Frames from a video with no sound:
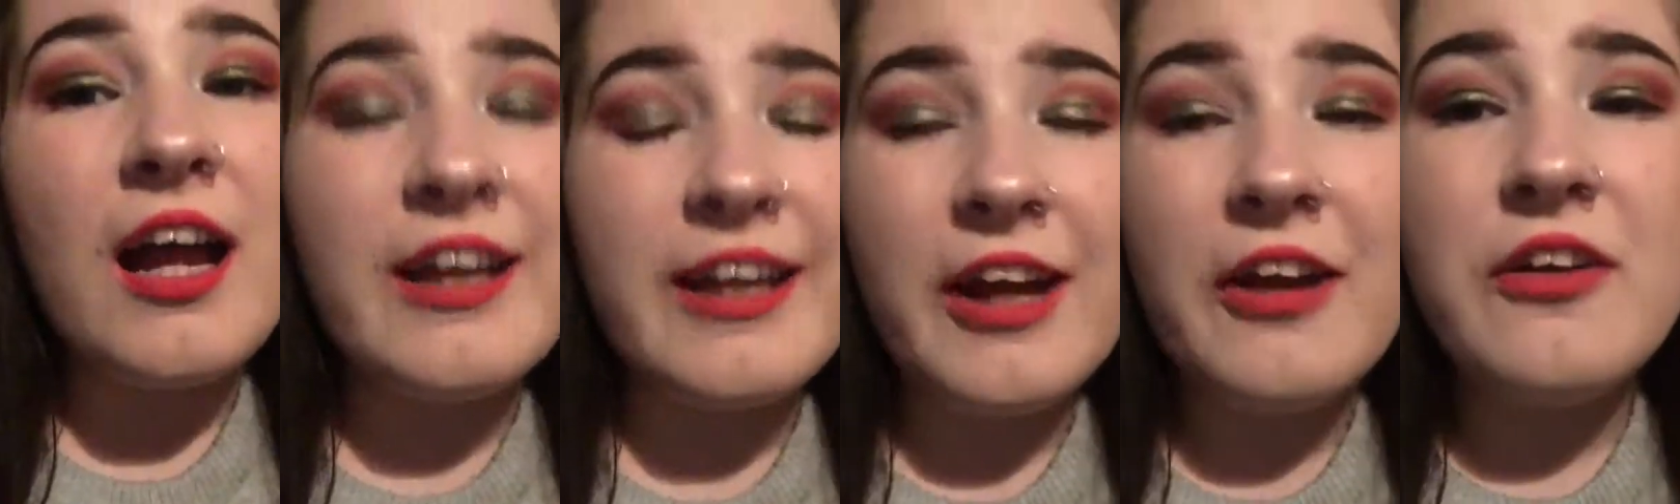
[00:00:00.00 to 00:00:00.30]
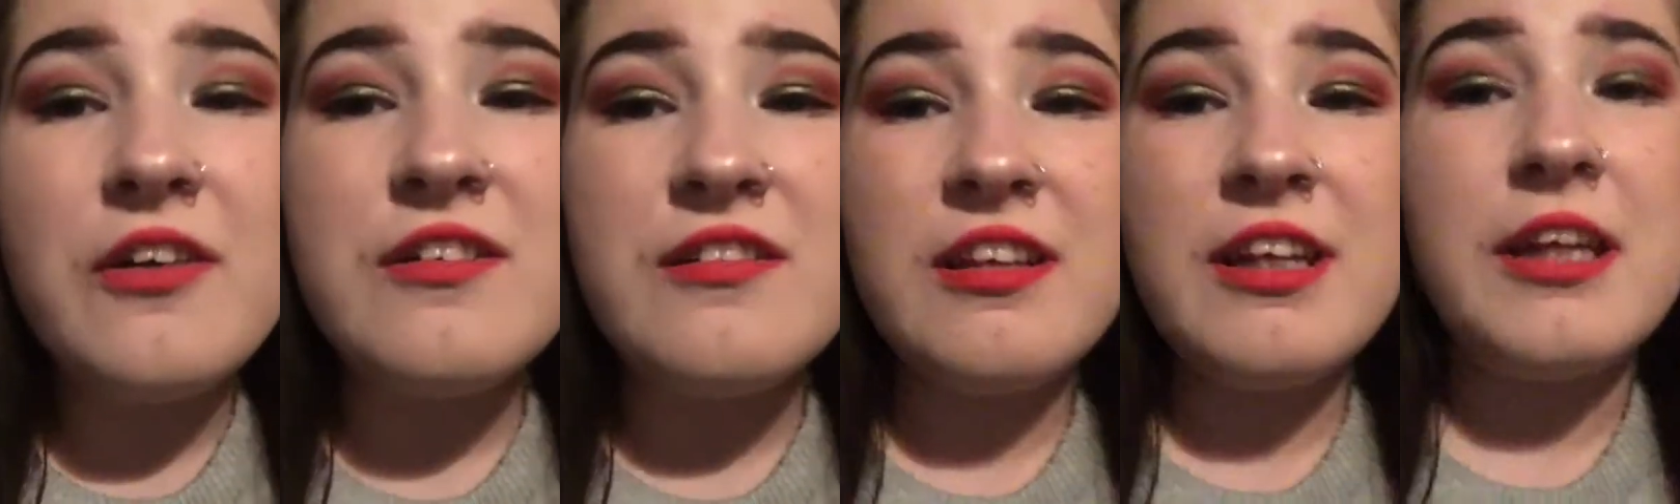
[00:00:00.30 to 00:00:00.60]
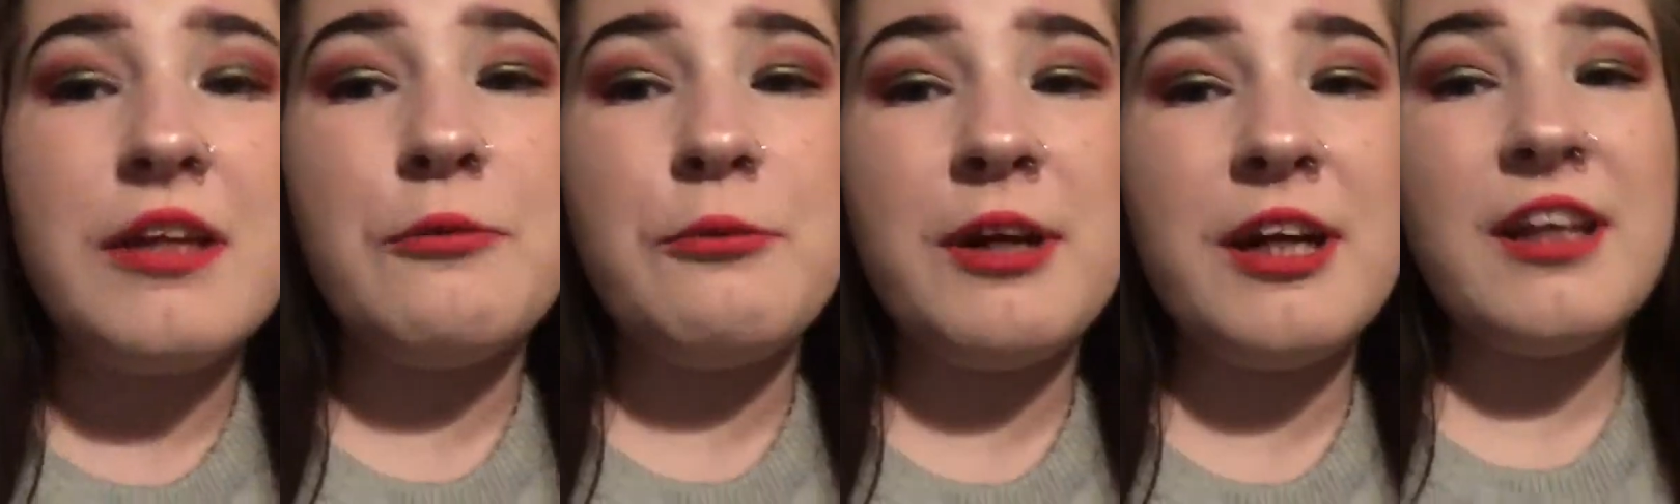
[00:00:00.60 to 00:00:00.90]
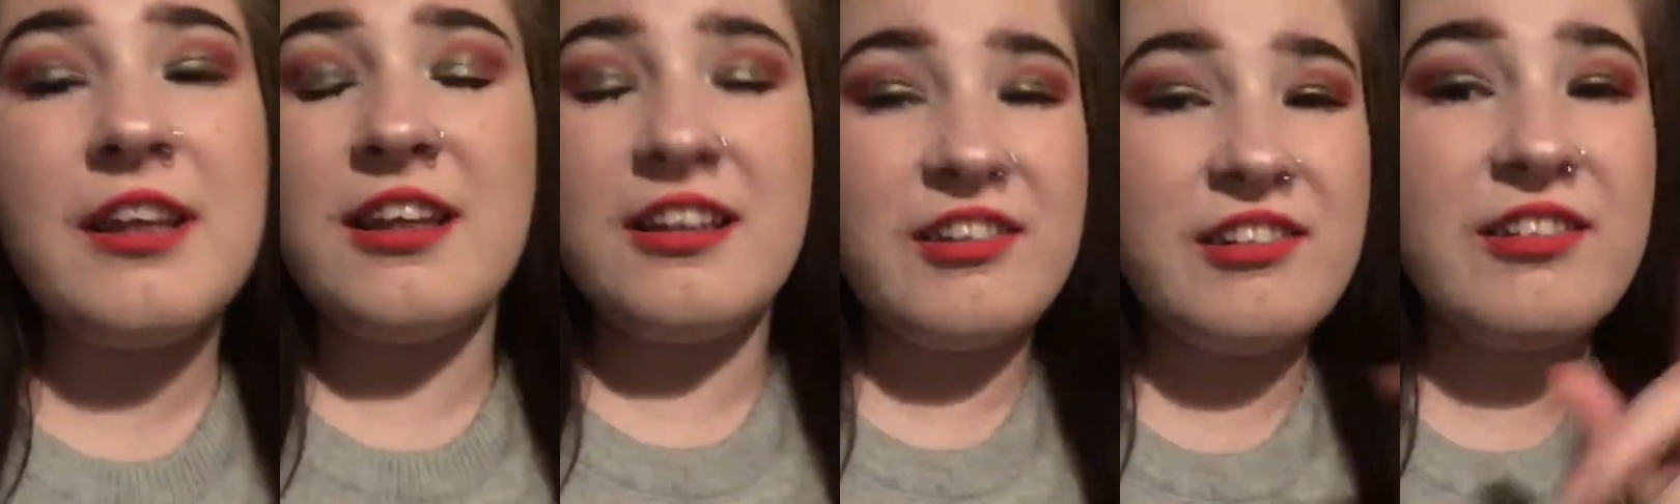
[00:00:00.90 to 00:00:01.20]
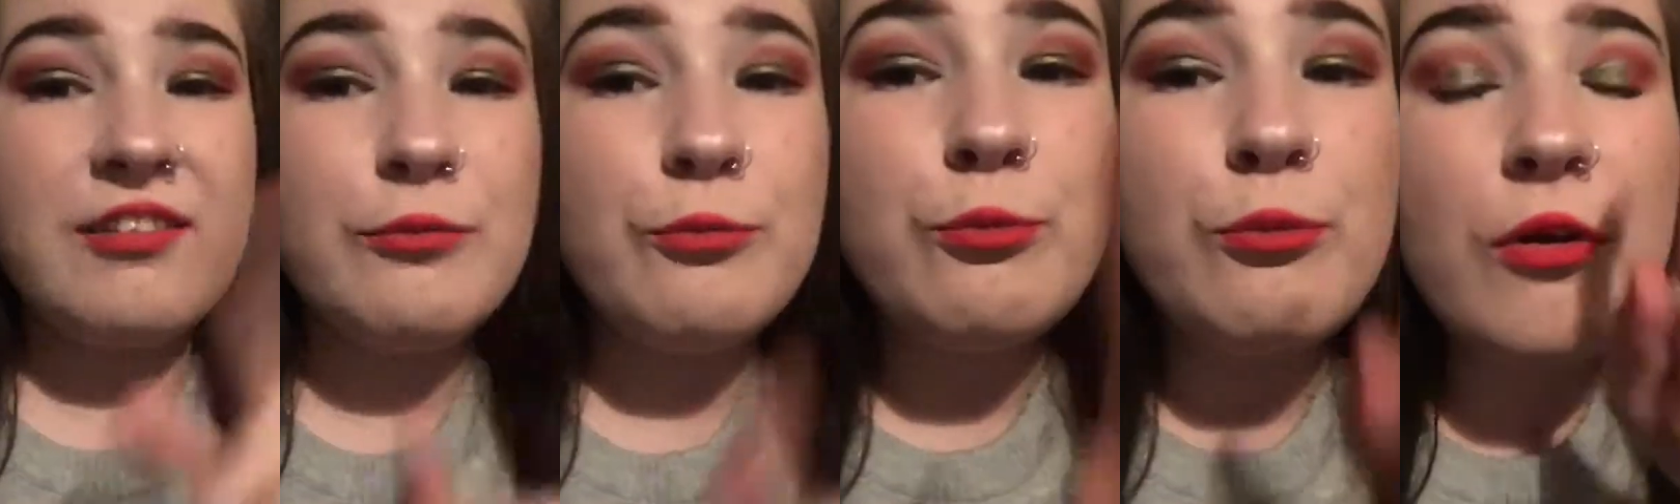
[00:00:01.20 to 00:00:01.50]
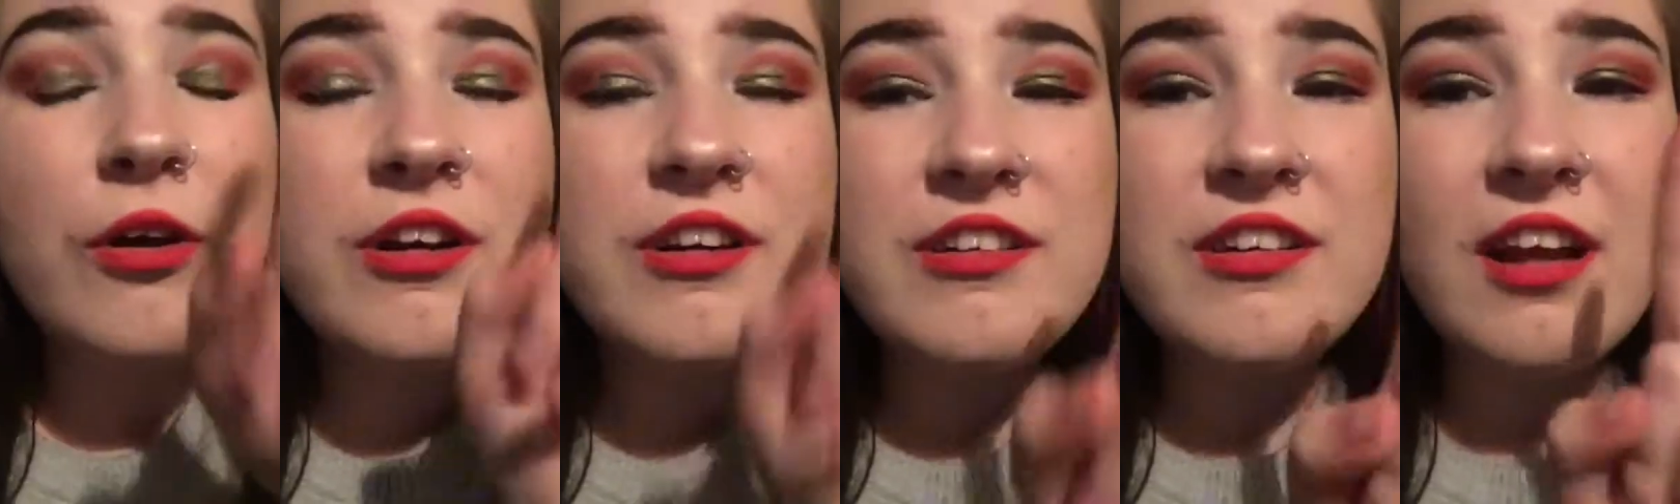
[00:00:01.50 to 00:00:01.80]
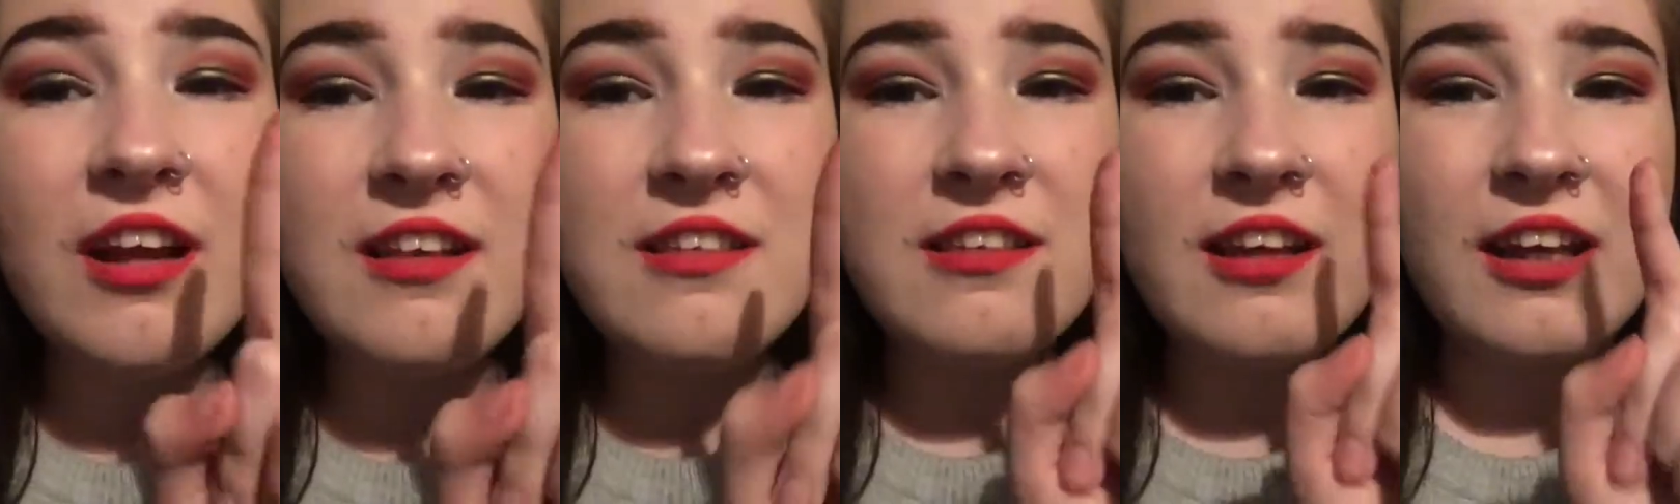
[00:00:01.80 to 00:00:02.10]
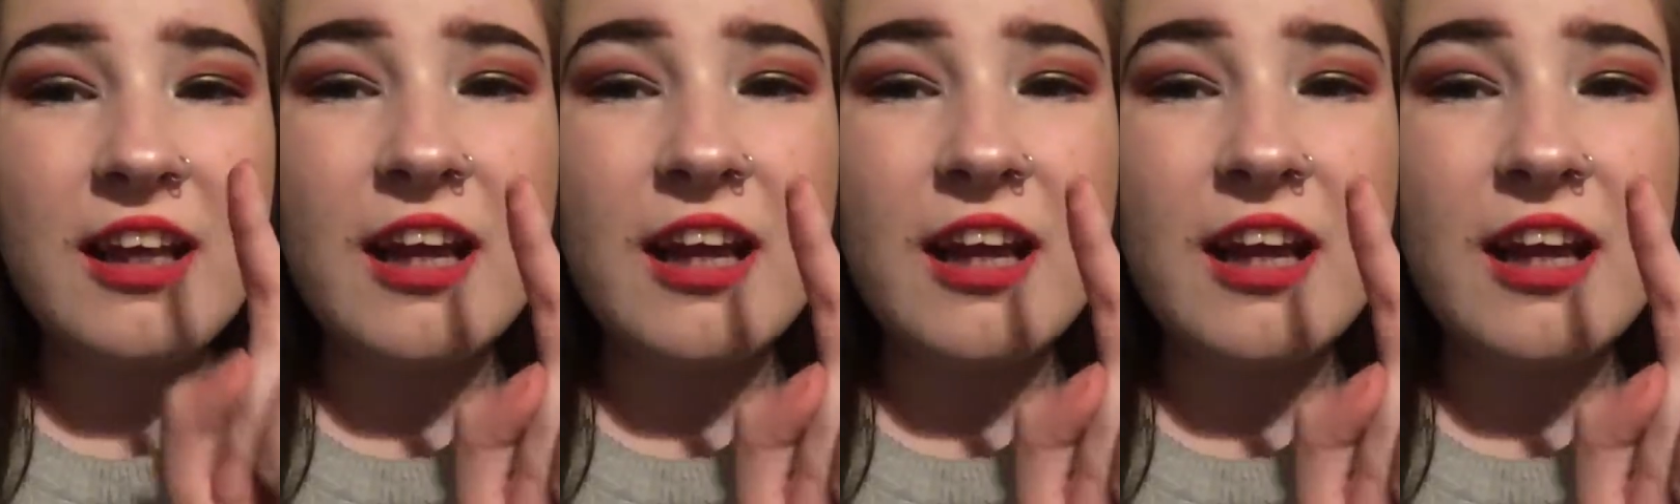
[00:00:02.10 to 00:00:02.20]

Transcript: guarantee when the one chance I